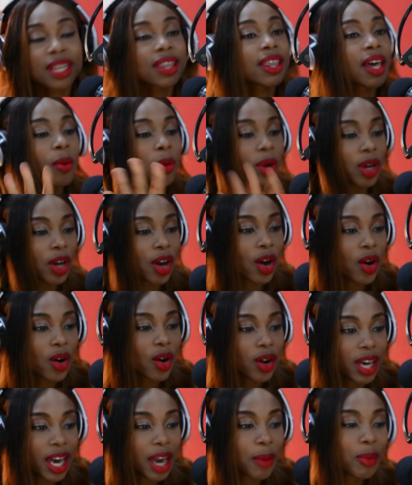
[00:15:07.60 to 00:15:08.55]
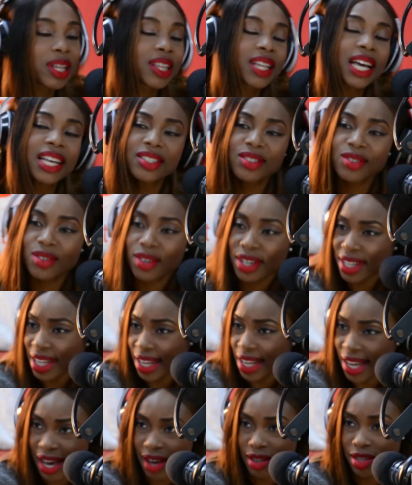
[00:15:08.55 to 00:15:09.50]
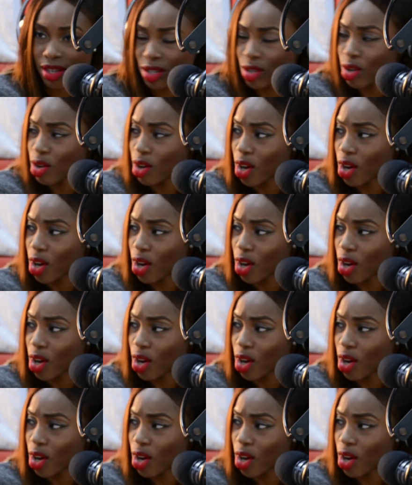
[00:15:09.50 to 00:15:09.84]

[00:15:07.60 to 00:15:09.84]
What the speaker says: There we go. Okay, but that's not how the song